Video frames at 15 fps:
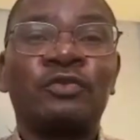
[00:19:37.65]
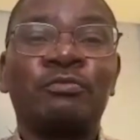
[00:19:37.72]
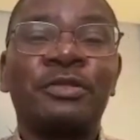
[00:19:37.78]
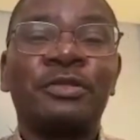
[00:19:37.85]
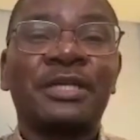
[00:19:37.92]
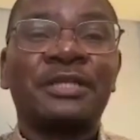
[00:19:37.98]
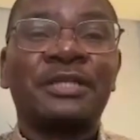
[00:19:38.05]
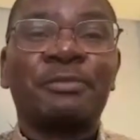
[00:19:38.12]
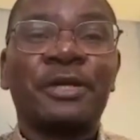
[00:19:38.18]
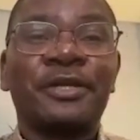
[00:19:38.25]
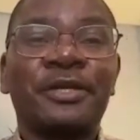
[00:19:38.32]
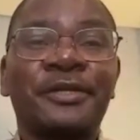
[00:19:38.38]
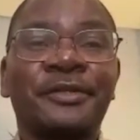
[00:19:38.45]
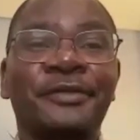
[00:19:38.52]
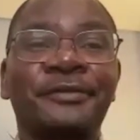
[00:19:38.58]
to be
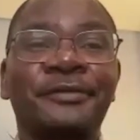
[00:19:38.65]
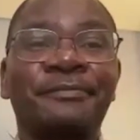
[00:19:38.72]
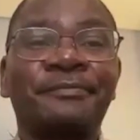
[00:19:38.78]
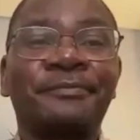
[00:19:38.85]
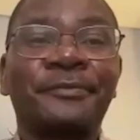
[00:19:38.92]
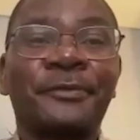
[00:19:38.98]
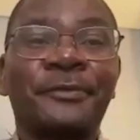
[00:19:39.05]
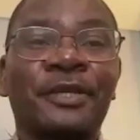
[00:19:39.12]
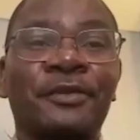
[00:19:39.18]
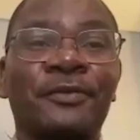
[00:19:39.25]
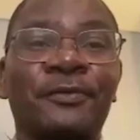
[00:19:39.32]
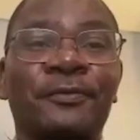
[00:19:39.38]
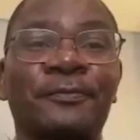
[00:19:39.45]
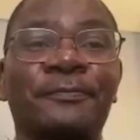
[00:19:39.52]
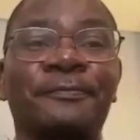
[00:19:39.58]
suspended.
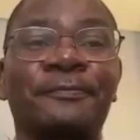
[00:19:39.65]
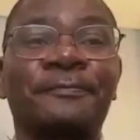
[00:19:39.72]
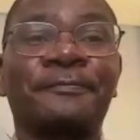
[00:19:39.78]
Thank you.